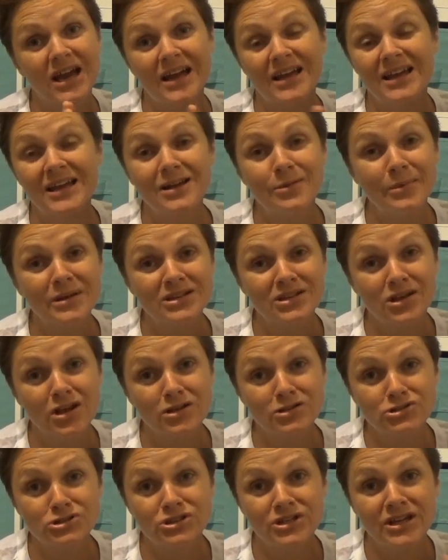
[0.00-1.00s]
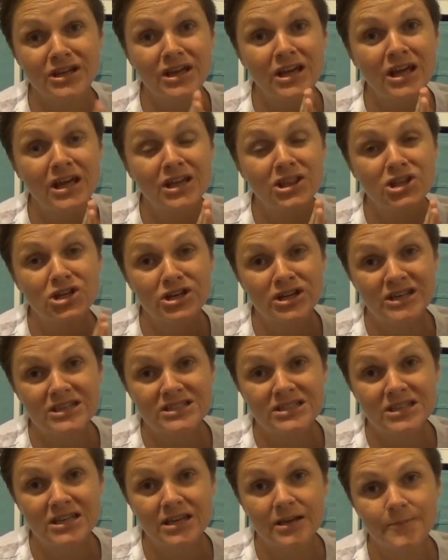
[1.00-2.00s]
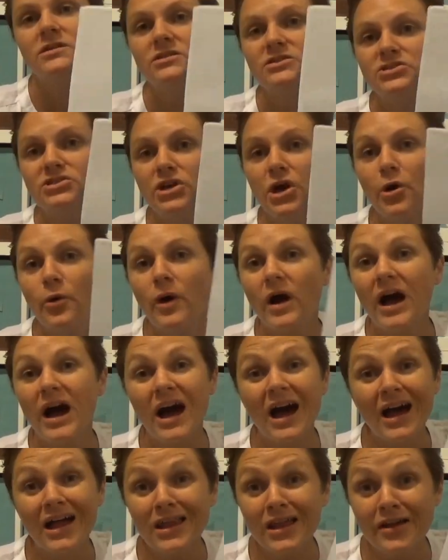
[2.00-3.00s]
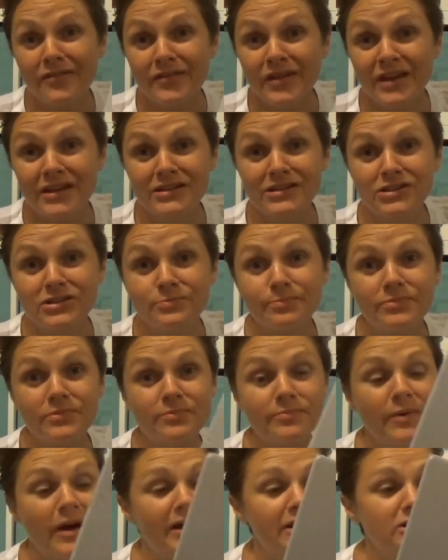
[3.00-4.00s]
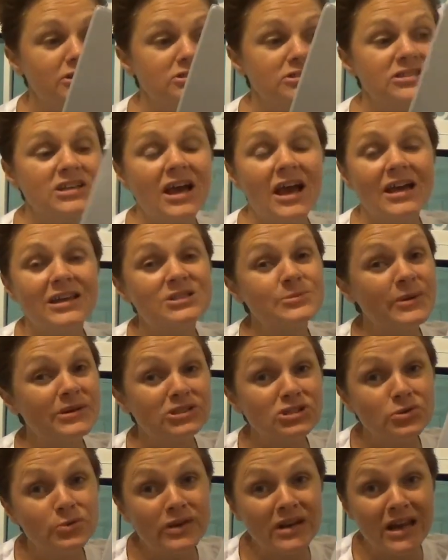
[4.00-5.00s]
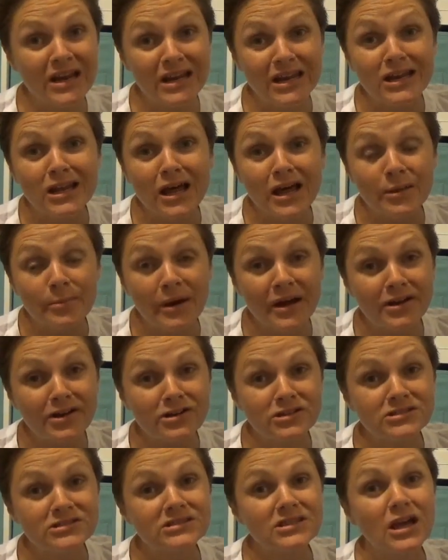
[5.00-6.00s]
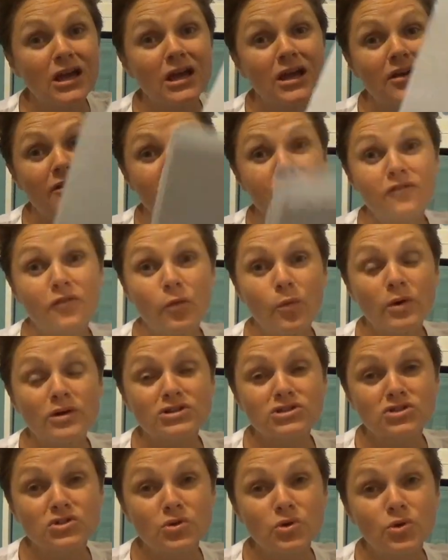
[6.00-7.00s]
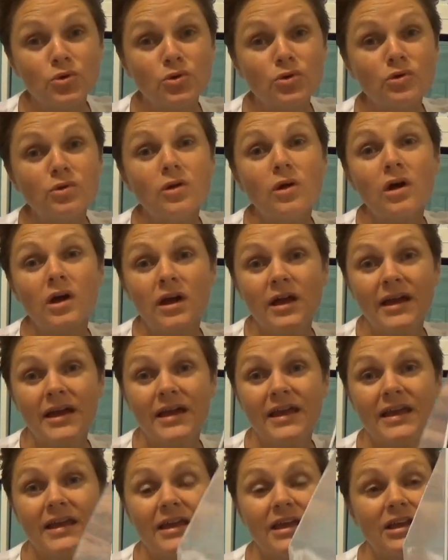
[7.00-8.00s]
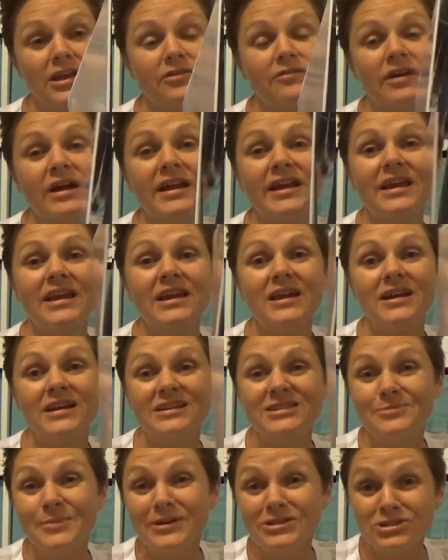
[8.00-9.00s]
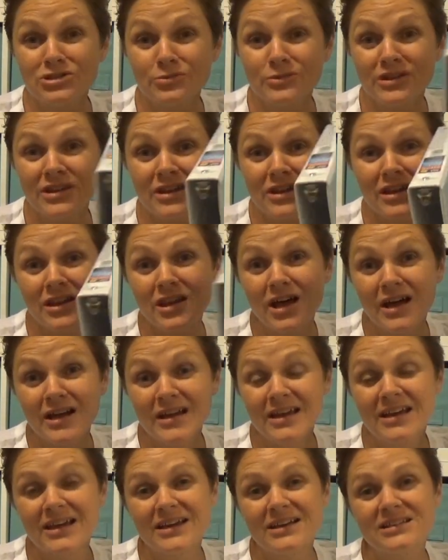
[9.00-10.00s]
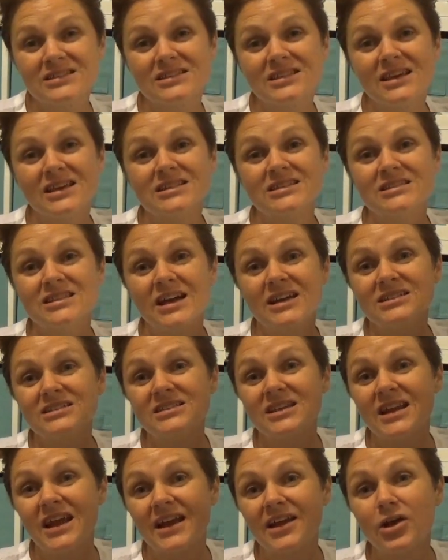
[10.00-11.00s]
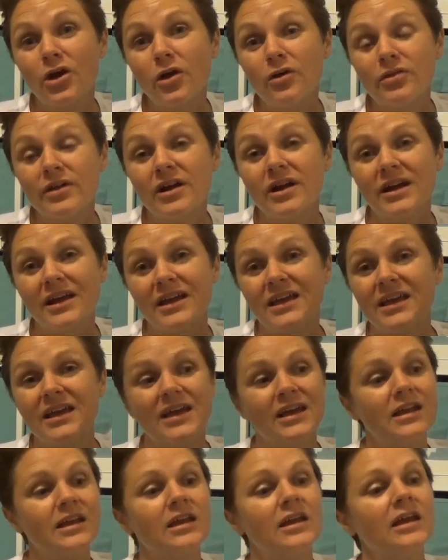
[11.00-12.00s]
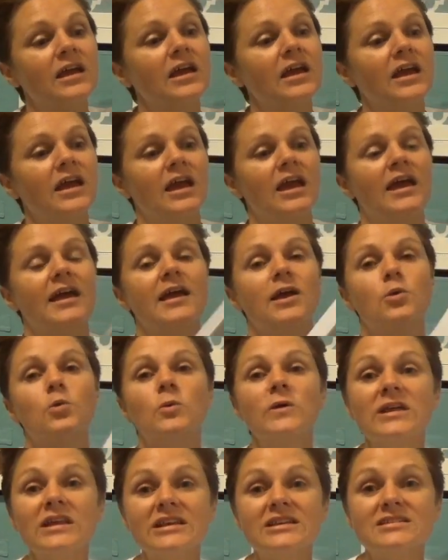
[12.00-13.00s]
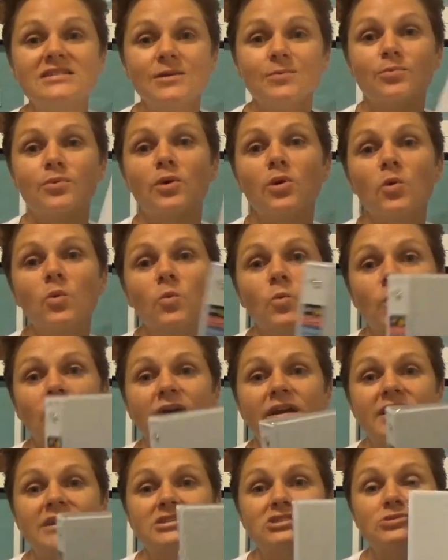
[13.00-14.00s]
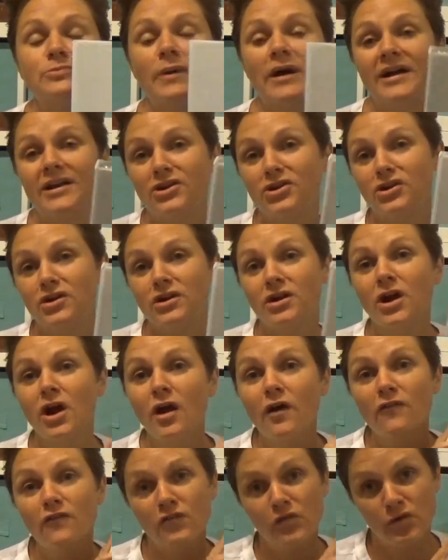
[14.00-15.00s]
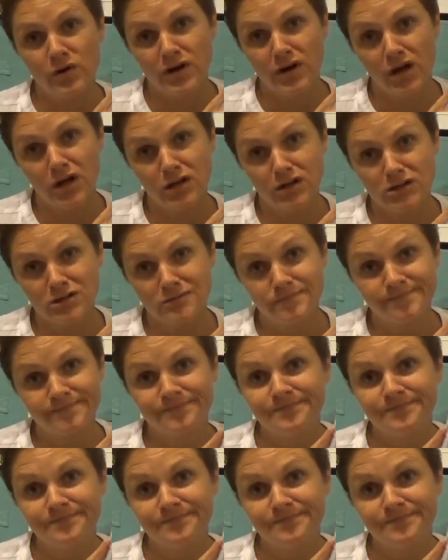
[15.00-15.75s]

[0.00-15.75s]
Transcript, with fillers: I get them at the Dollar Tree. They're easy to get. So I love getting the binders, especially when I need a lot of binders for school and getting ready, especially with a lot of kids. It's nice that I can go there and get a really simple one inch binder for a dollar.